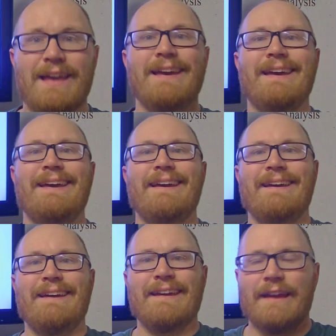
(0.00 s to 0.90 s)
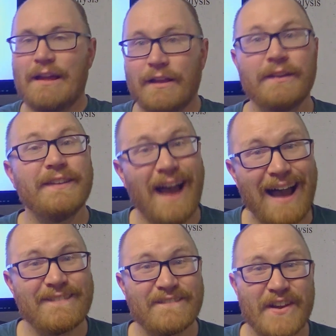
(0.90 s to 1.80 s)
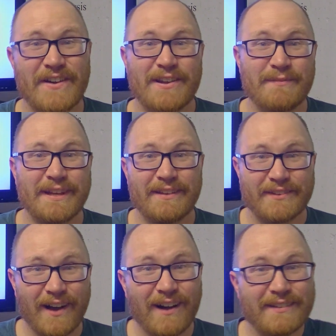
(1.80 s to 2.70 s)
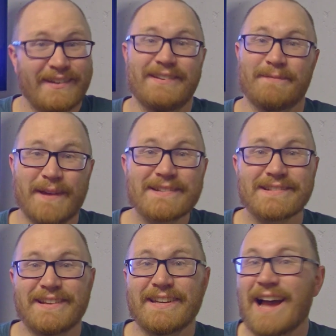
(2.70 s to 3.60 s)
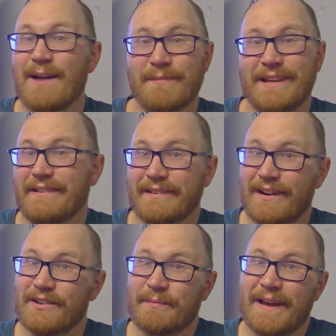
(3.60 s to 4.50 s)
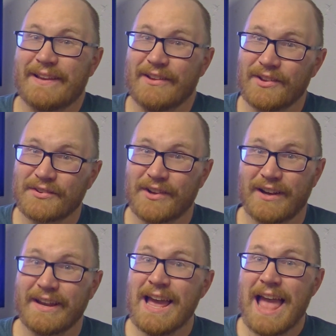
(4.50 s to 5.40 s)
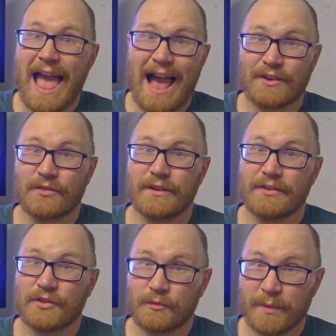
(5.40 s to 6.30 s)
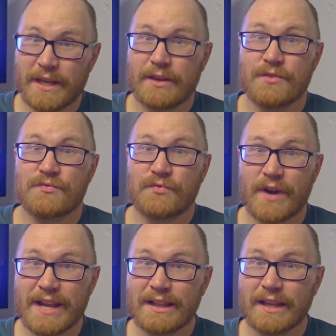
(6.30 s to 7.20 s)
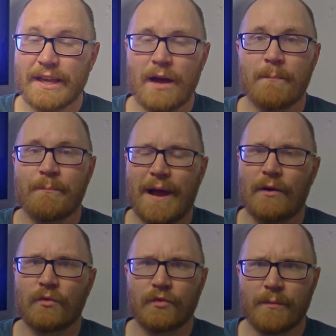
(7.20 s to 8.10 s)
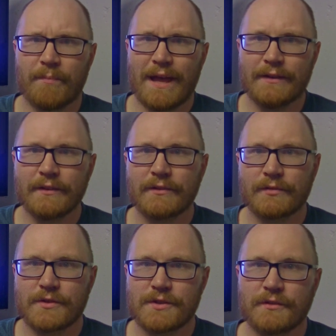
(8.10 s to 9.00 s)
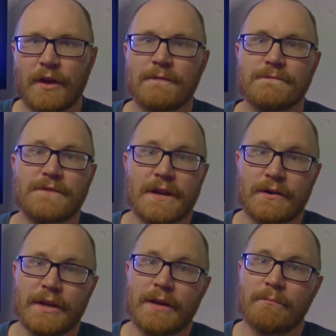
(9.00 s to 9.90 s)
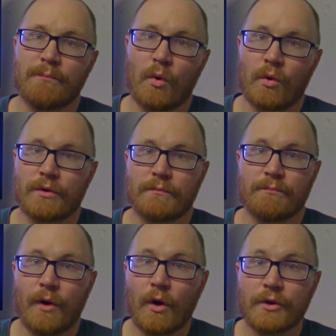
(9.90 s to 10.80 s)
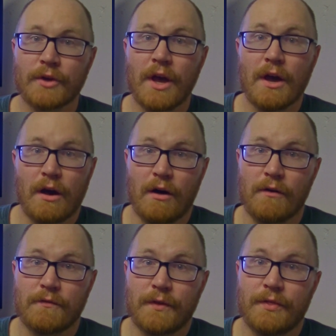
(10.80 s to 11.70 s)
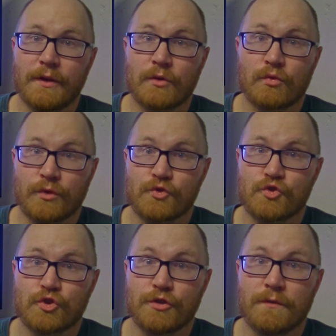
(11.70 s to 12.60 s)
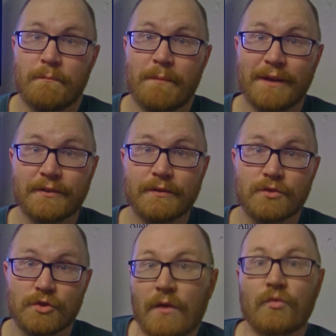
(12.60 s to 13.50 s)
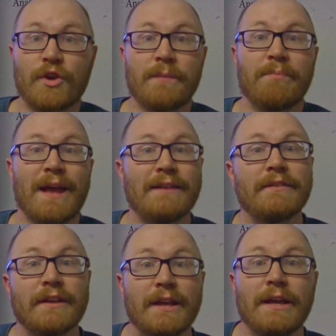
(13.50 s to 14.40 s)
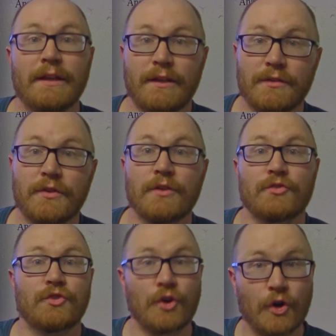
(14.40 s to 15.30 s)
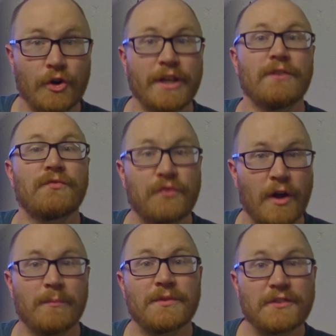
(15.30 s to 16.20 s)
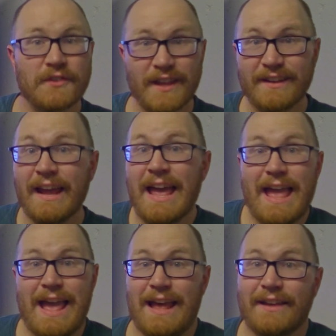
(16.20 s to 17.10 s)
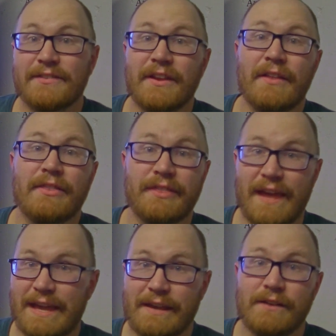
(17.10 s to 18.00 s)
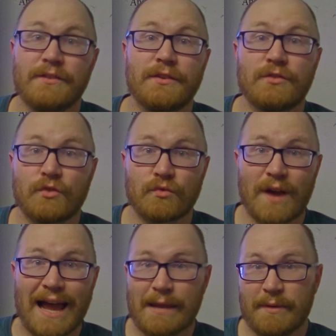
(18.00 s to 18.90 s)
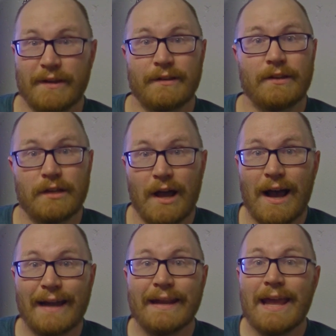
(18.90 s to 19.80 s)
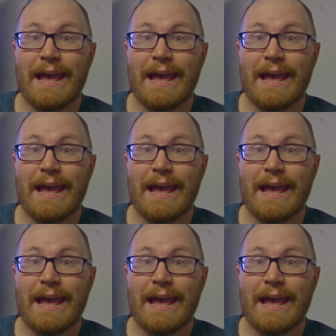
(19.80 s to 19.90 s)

Hey, not very many songs, especially not many songs by Hillsong, actually speak frankly about repentance, which is a very important part of the Christian message. Repenting is turning from sin, as they describe. God